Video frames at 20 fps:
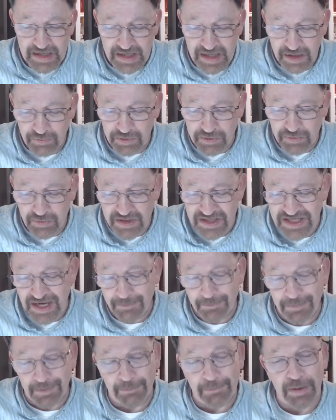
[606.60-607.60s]
It would
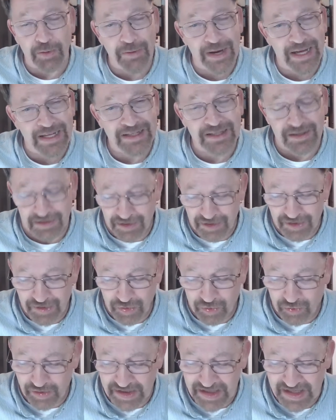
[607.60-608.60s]
resemble parental
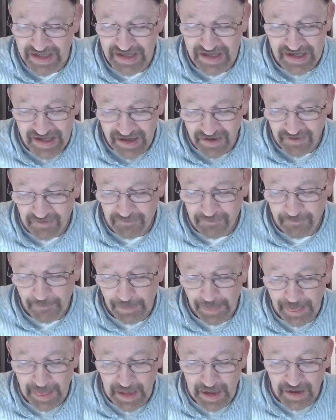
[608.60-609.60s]
authority if,
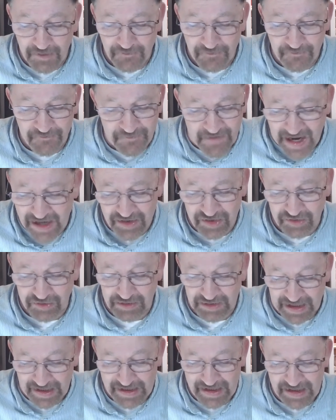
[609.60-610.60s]

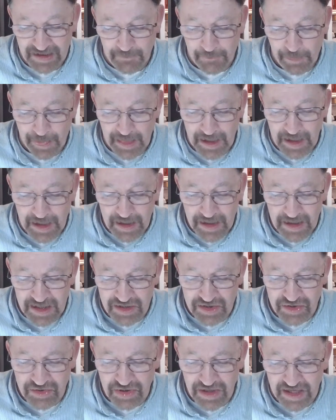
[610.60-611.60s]
fatherlike.
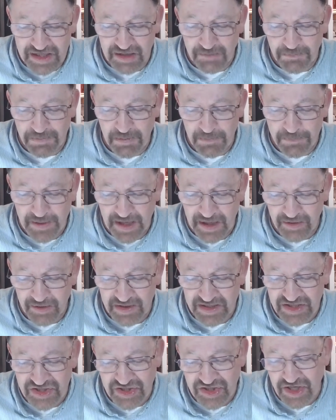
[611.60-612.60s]
It tried to prepare
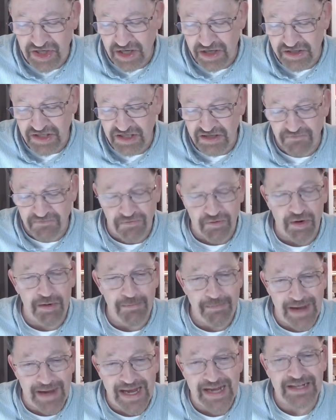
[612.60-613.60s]
its charges for a
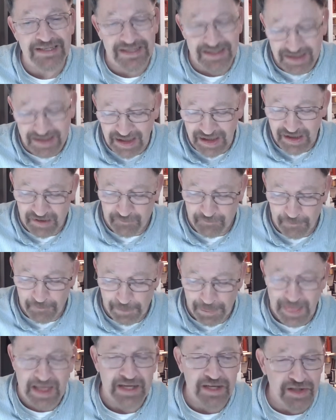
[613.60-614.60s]
man's life,
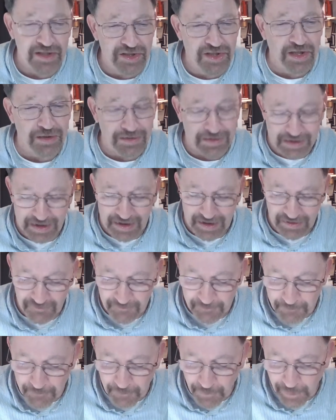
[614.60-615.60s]
an adult
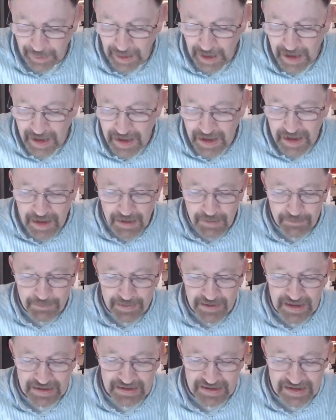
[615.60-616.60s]
life,
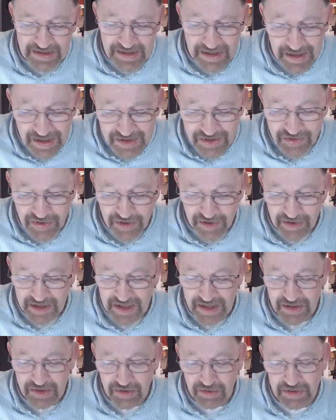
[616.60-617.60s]
but on the
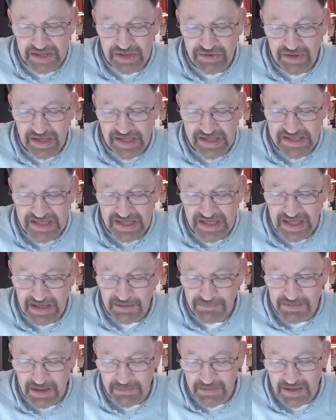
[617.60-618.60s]
contrary, it only tries to
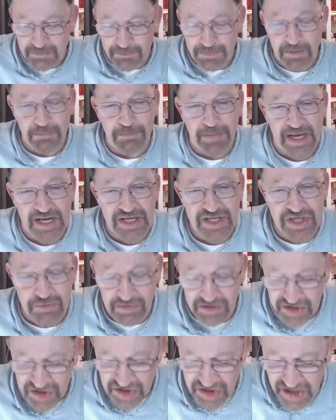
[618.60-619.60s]
keep them in
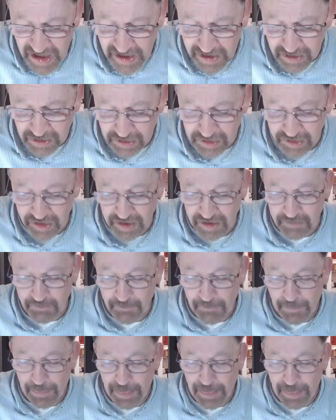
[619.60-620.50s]
perpetual childhood.